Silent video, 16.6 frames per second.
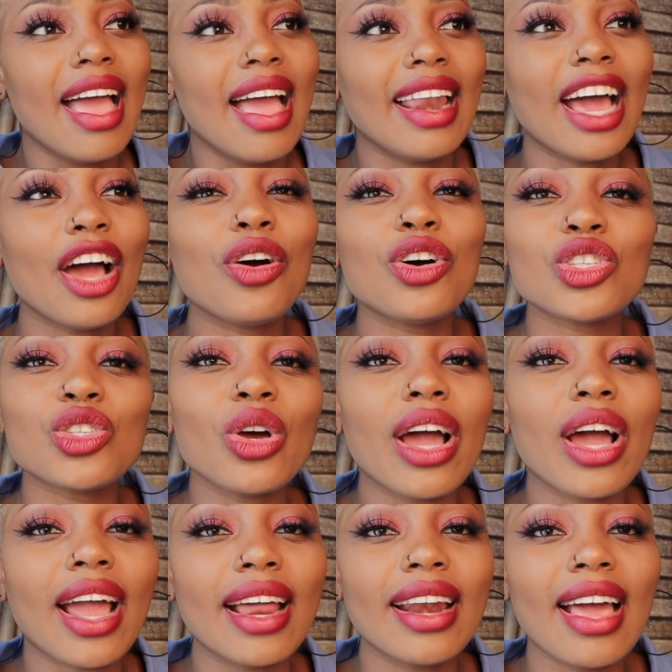And I
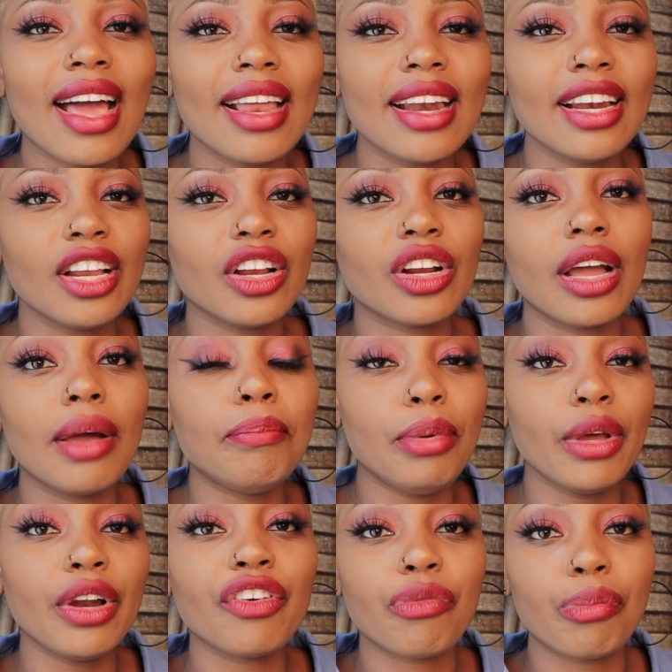also kind of had a
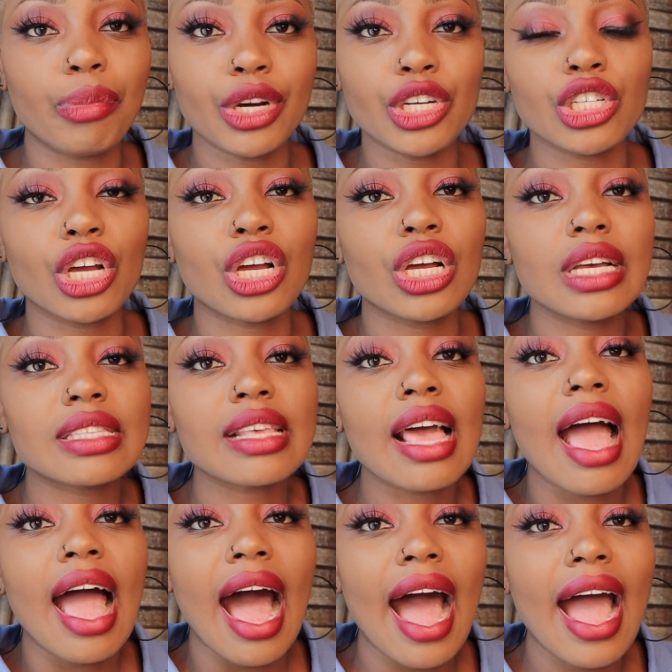bit of pressure because
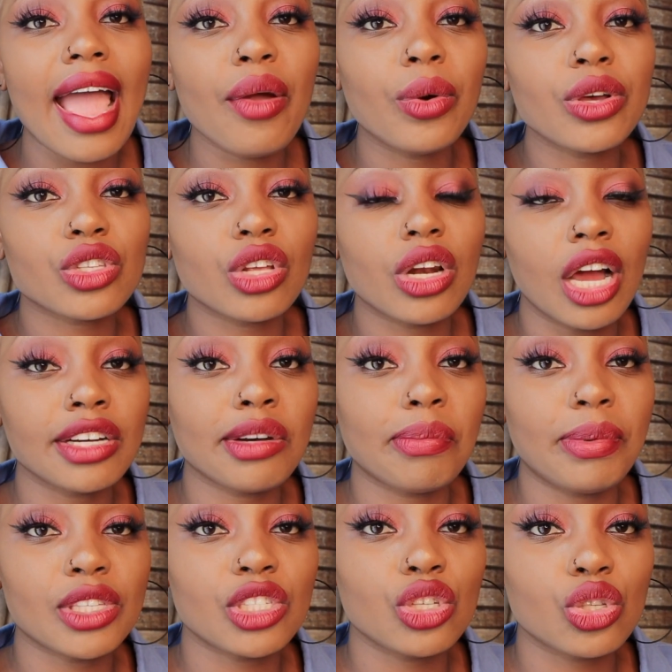I was on
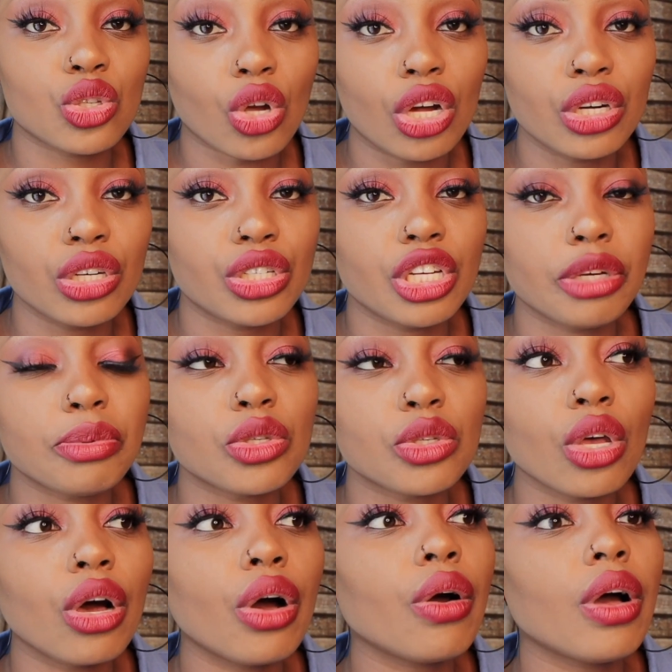100% scholarship,
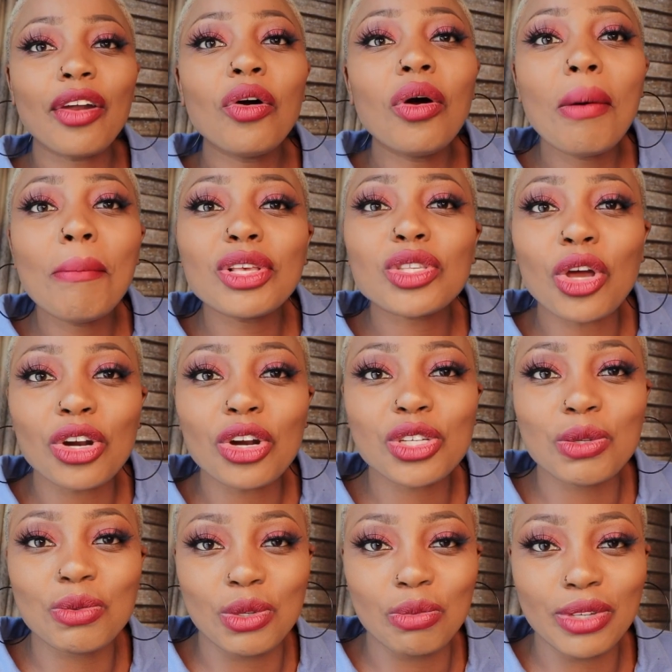so I don't want my
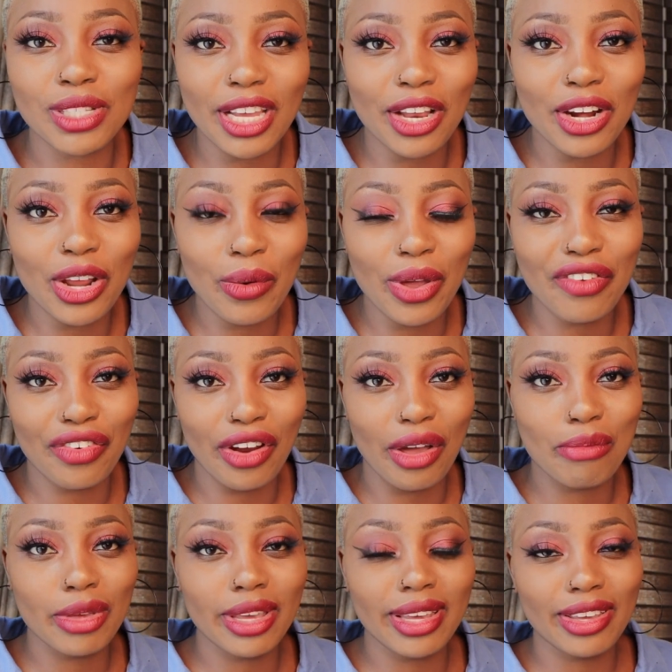scholarship to be taken away
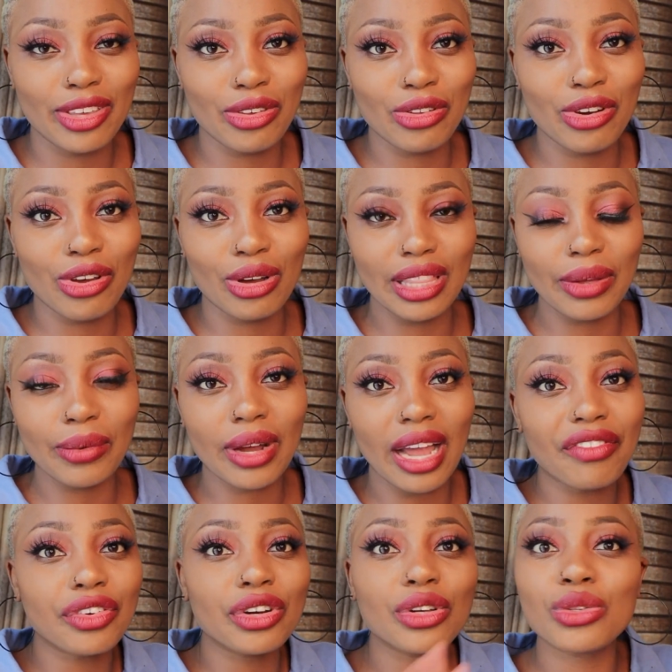from me. You know, they were
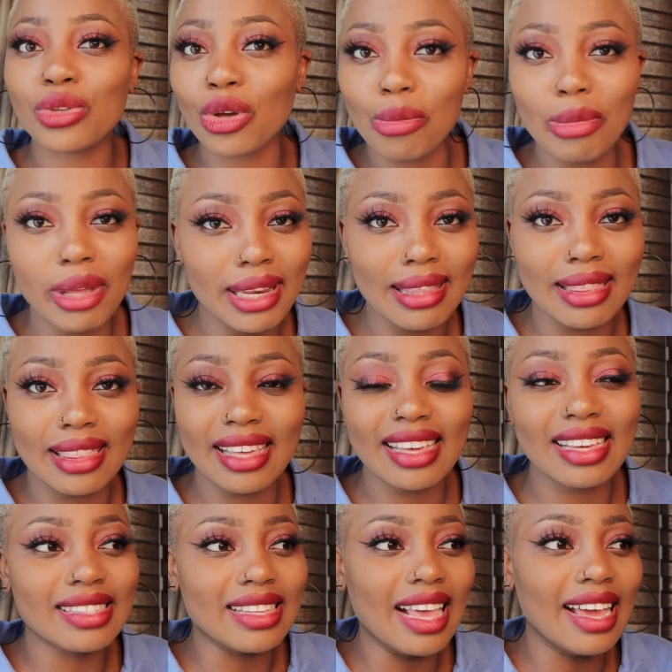covering so many
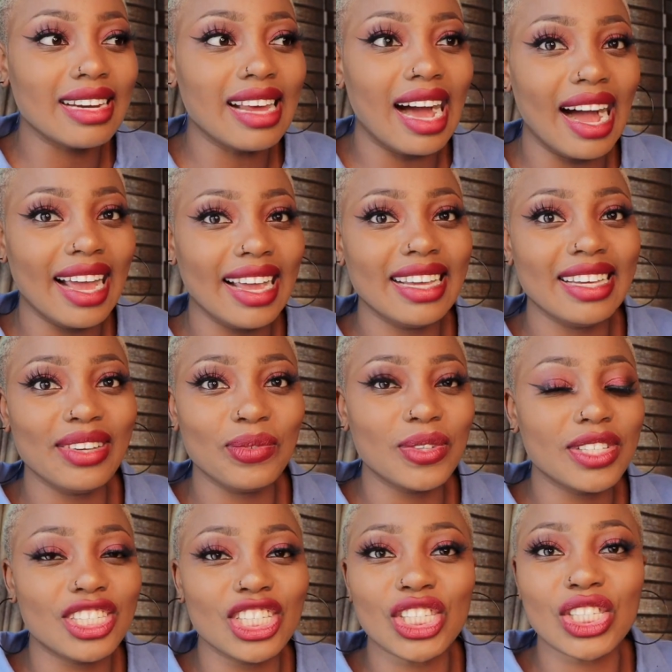things and I
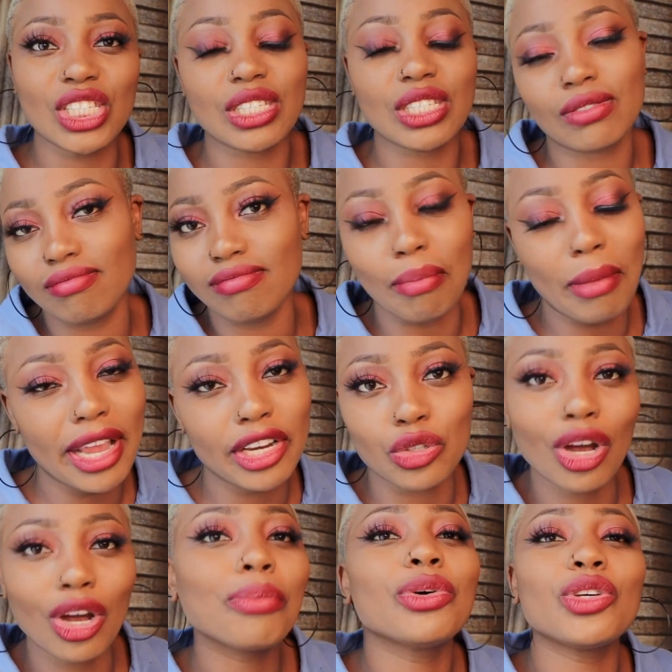was just, my
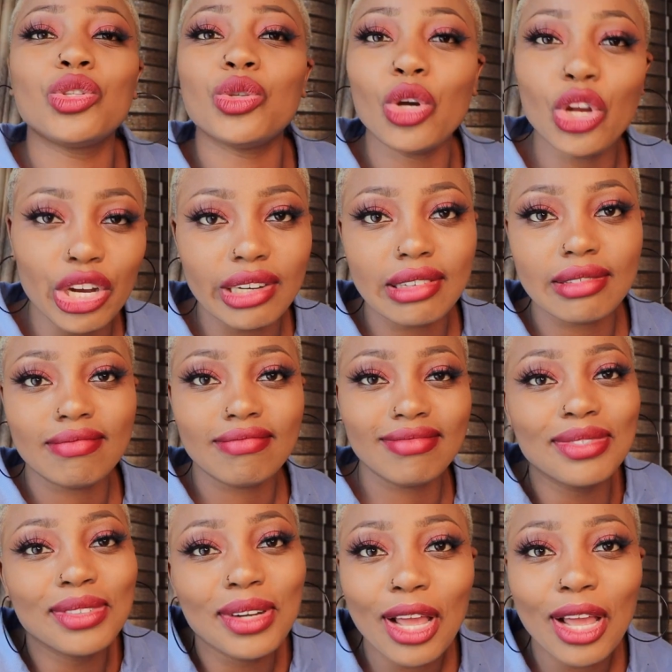job was to learn.